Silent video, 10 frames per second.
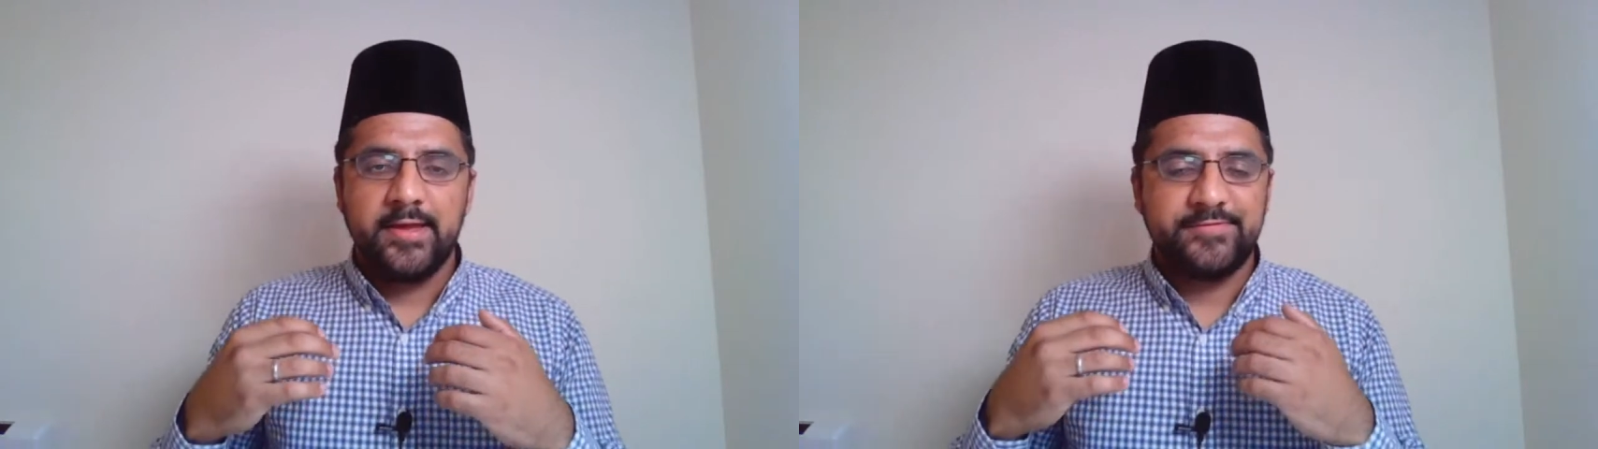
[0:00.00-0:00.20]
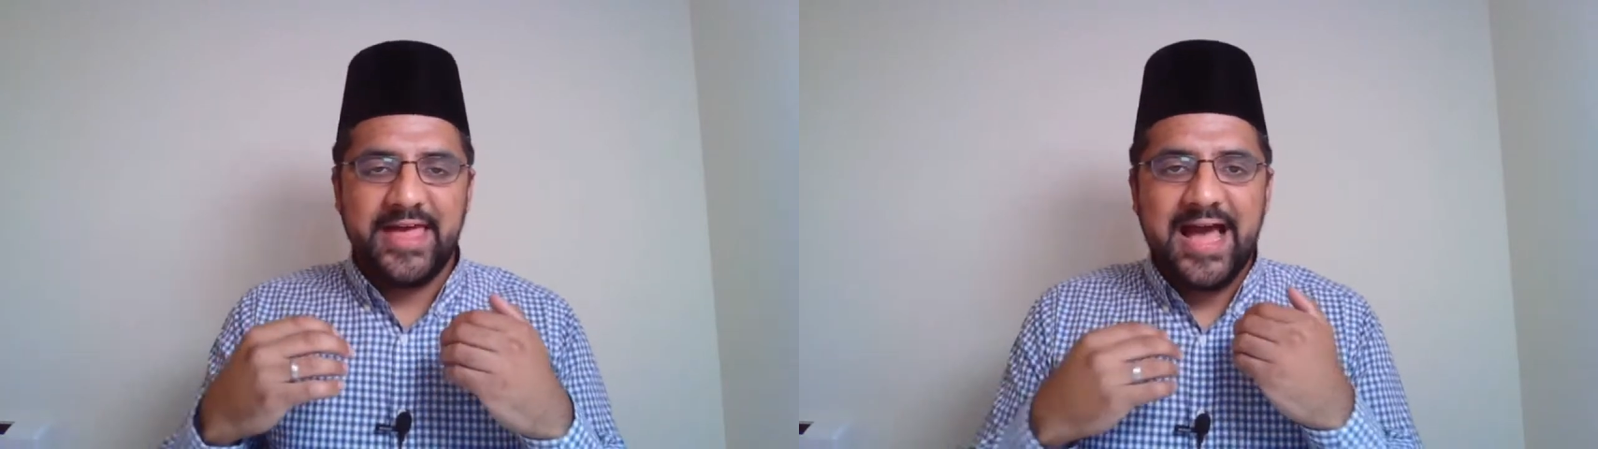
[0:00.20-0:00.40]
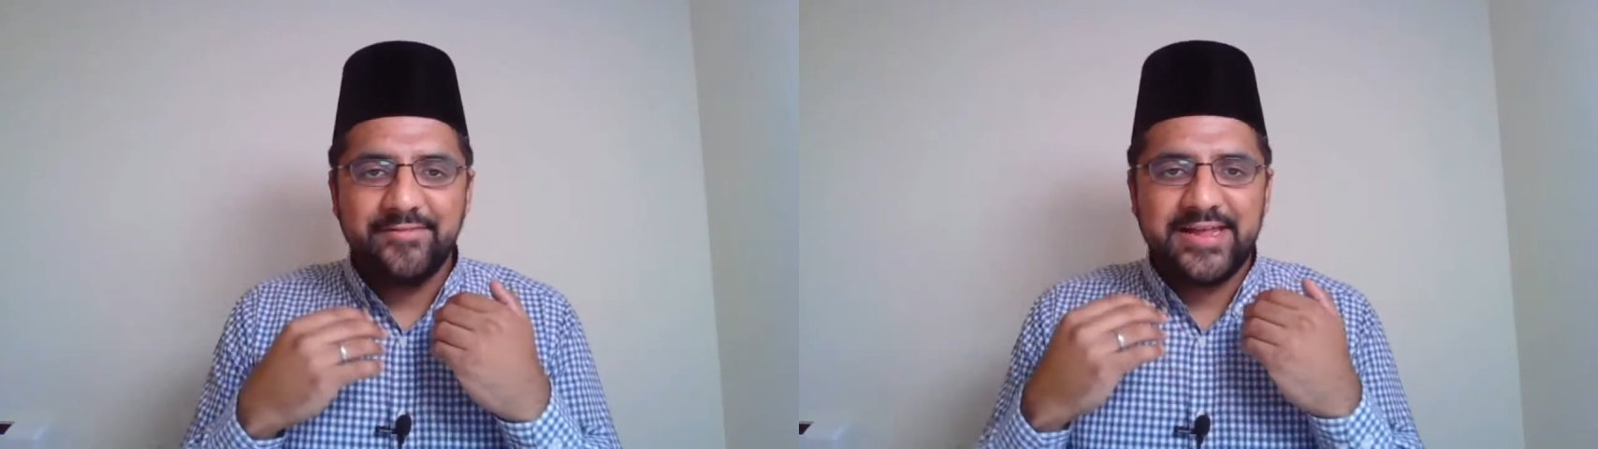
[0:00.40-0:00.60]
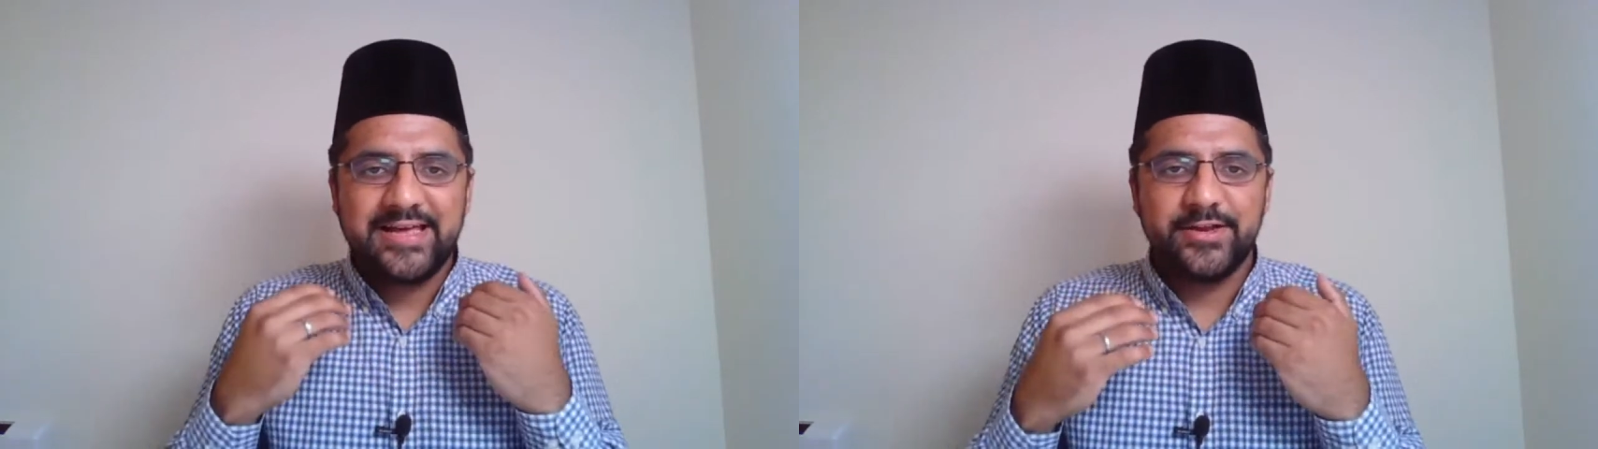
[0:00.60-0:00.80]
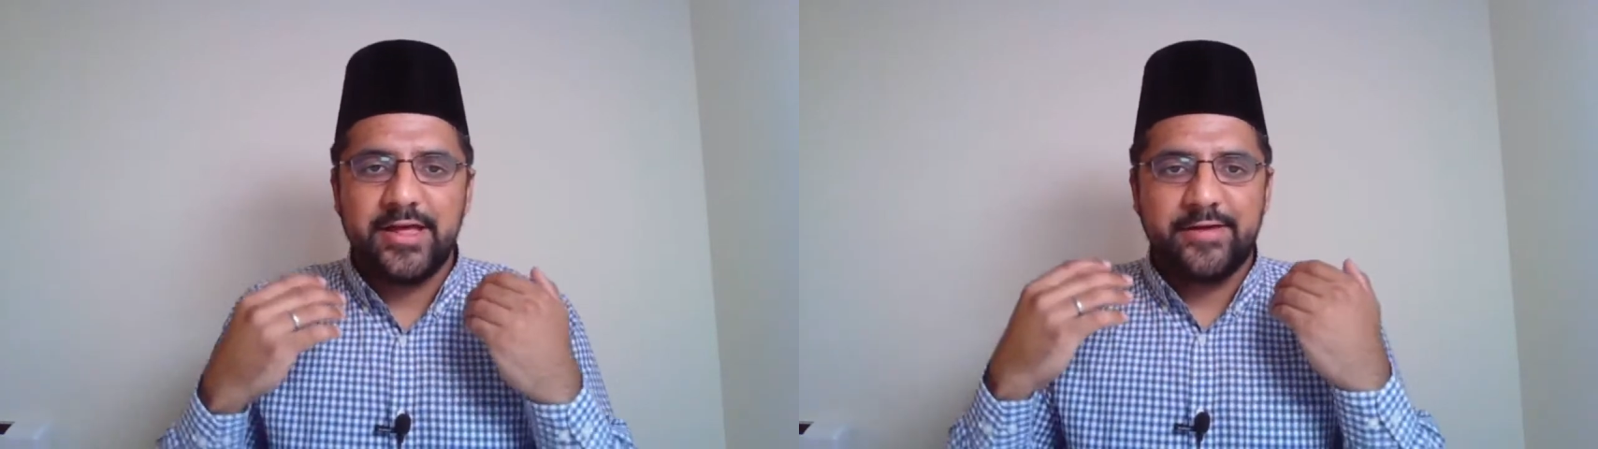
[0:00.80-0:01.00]
if they haven't
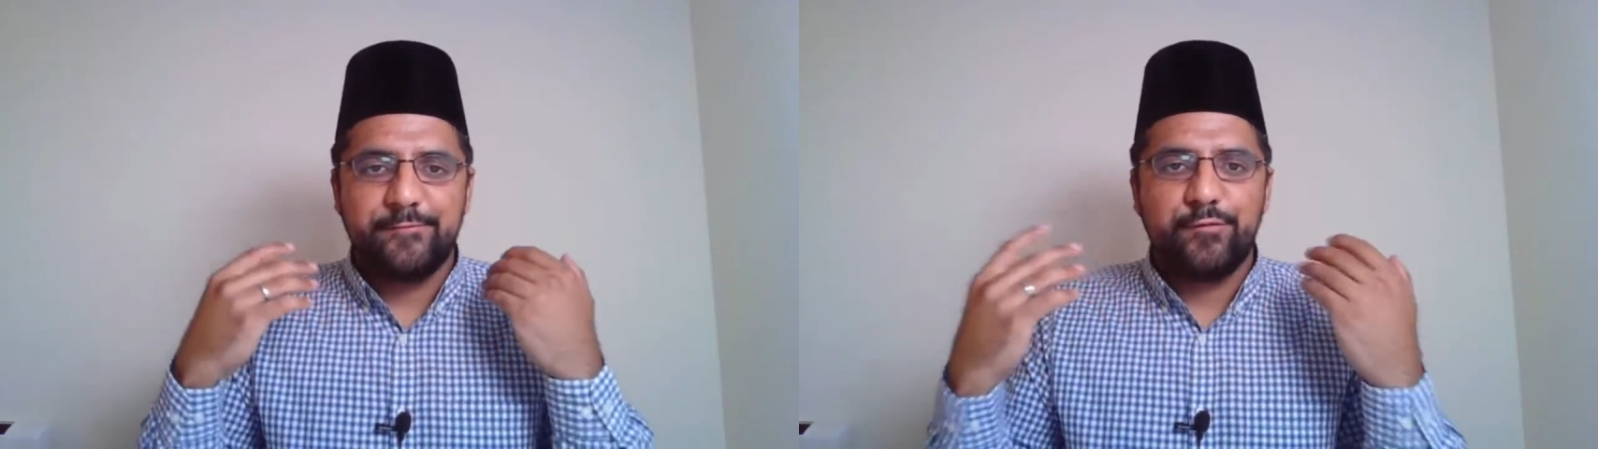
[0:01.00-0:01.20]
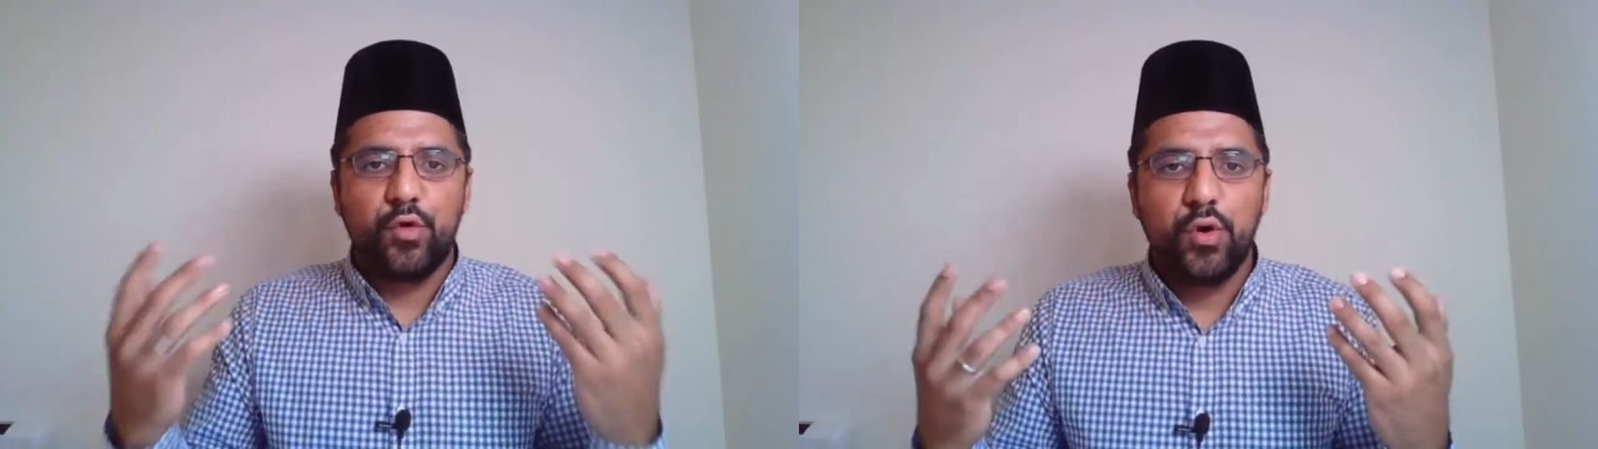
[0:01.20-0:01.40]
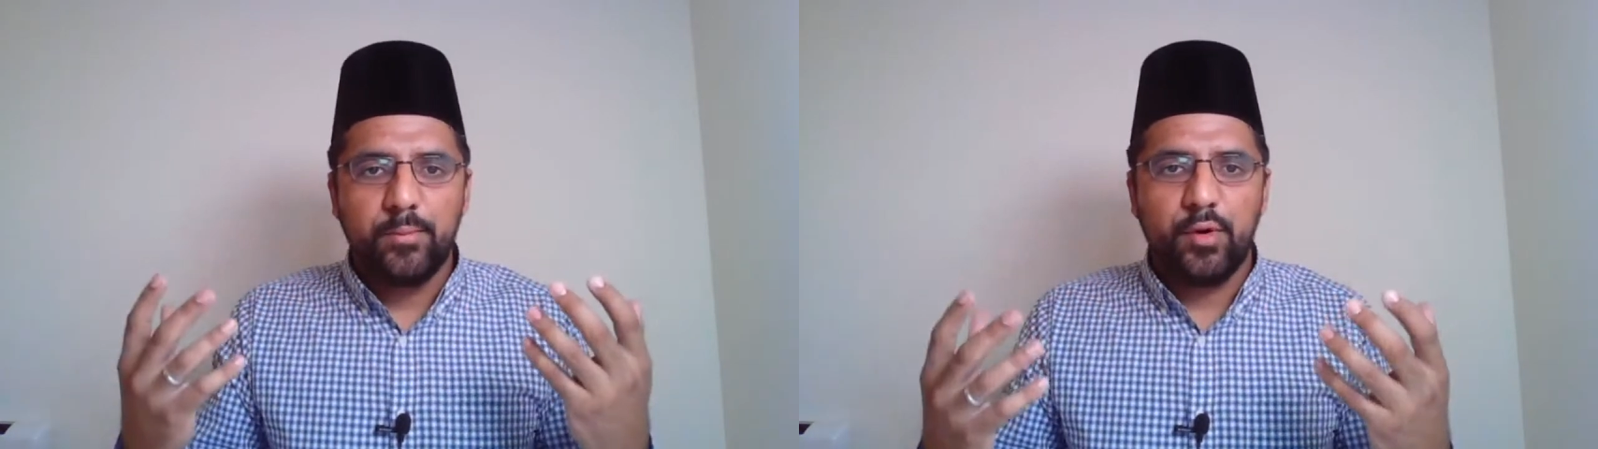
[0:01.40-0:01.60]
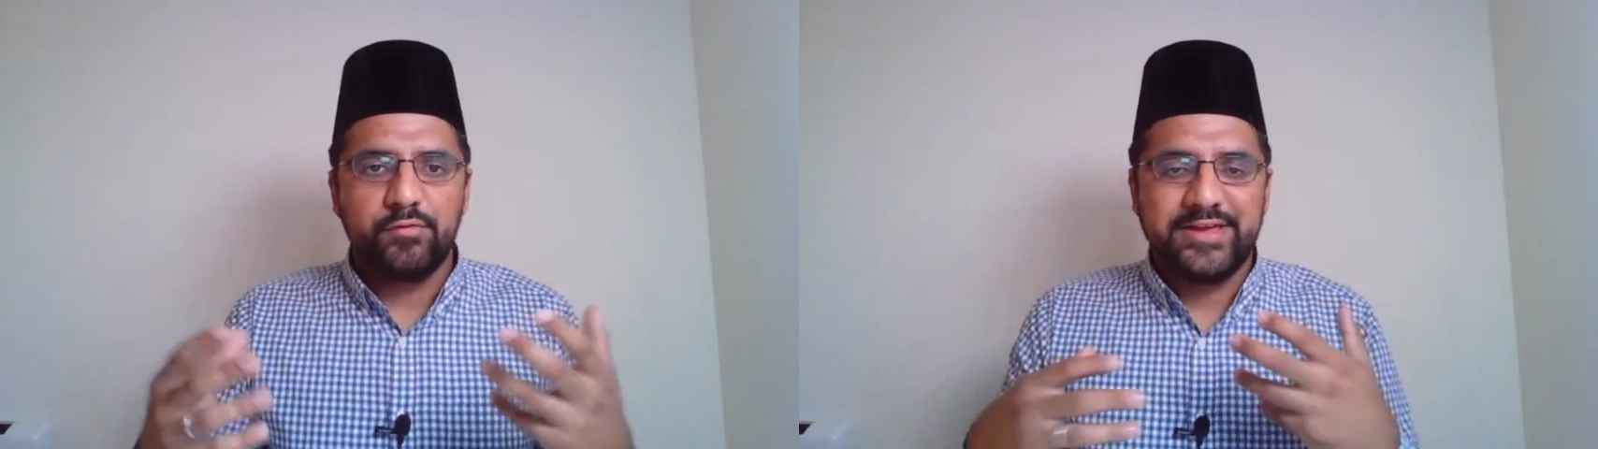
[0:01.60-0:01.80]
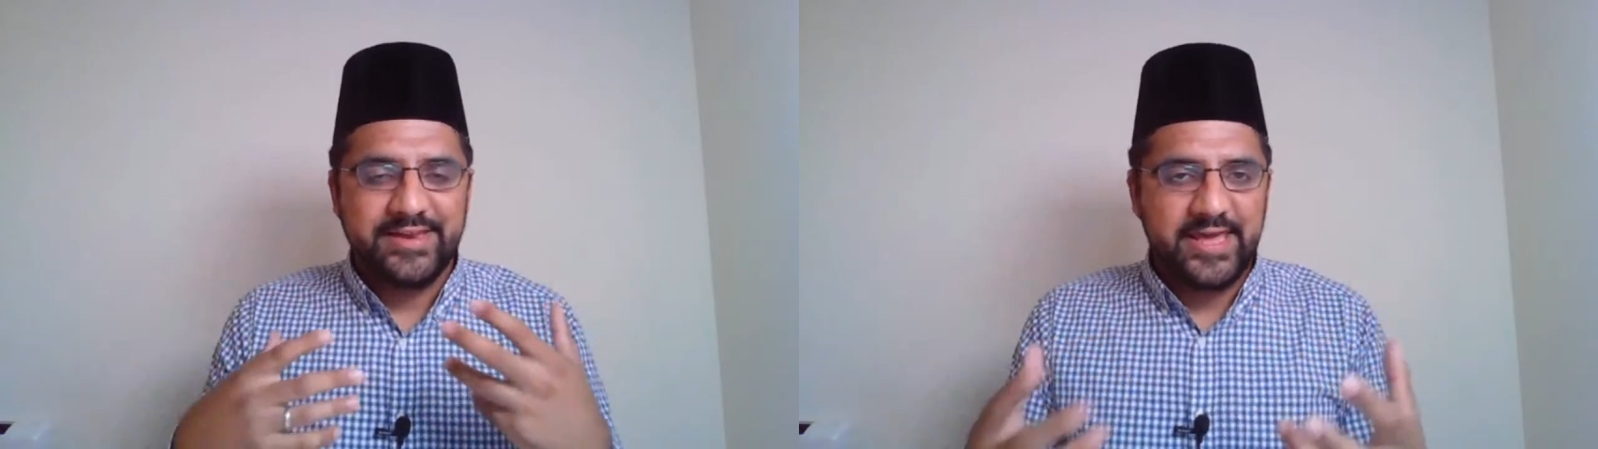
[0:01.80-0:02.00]
had a form
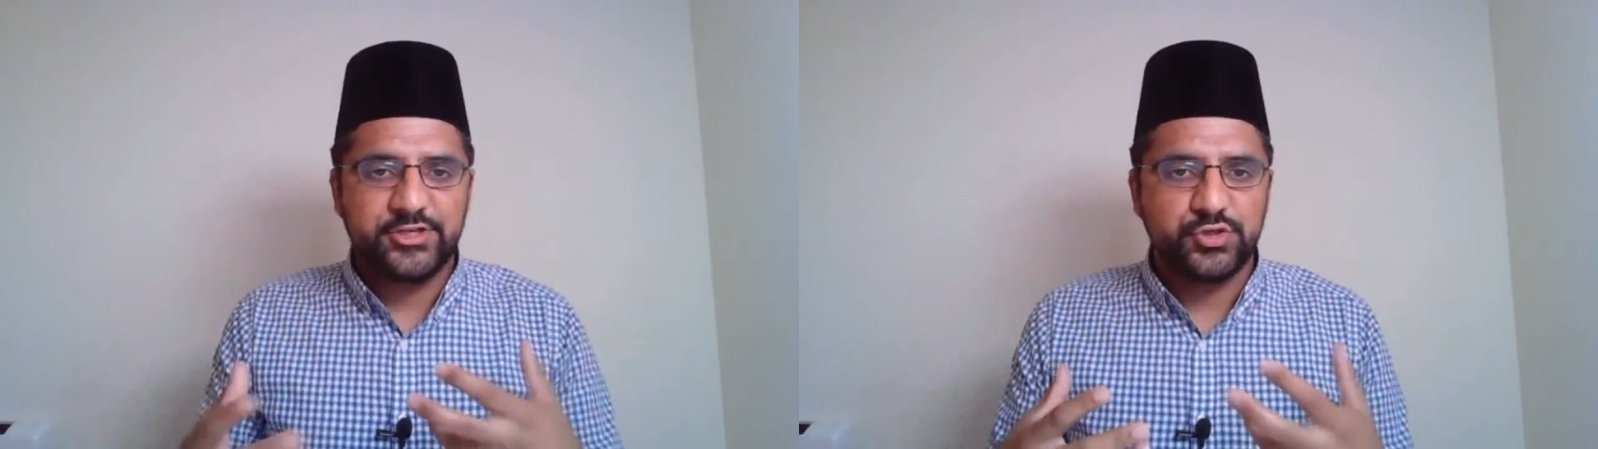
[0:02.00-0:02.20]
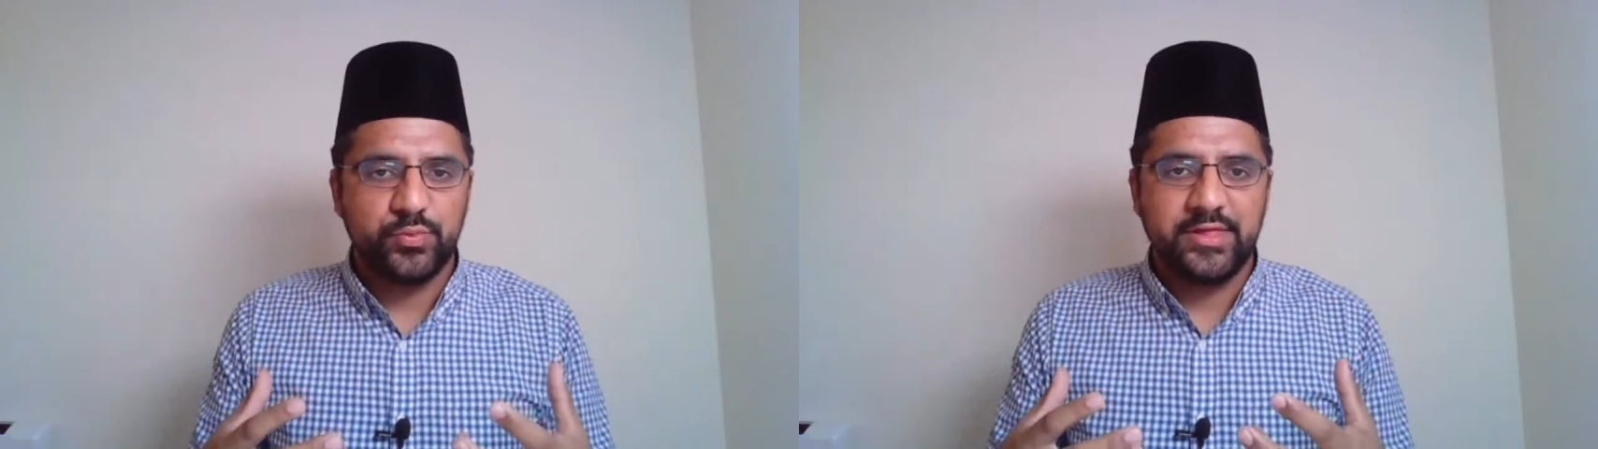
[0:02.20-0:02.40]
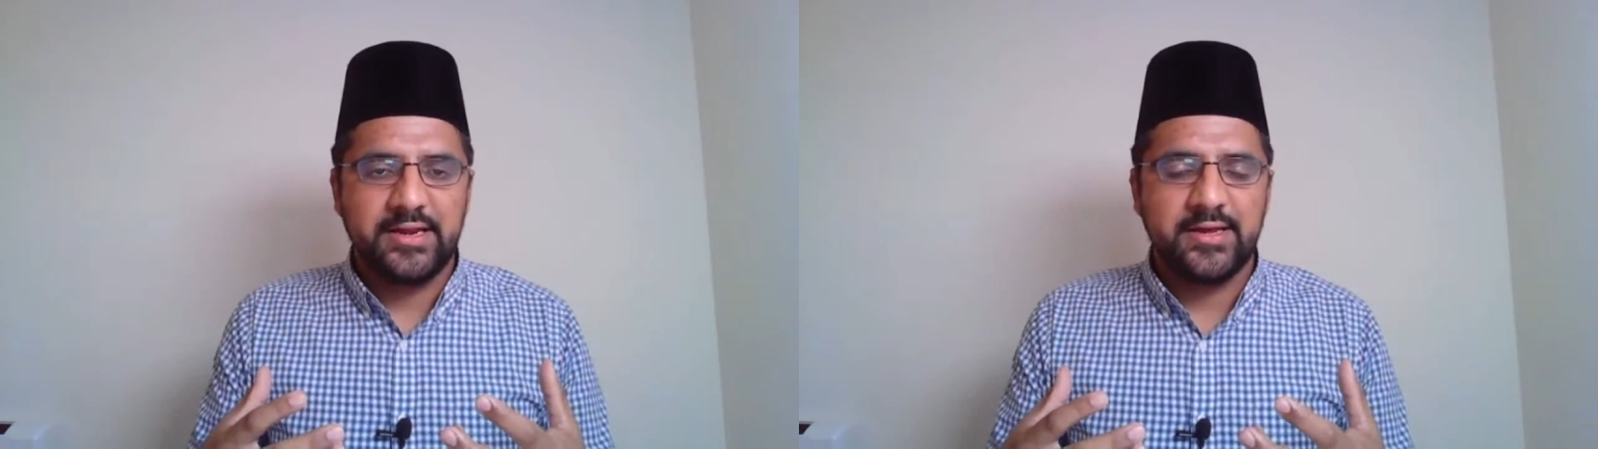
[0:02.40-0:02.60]
of connection with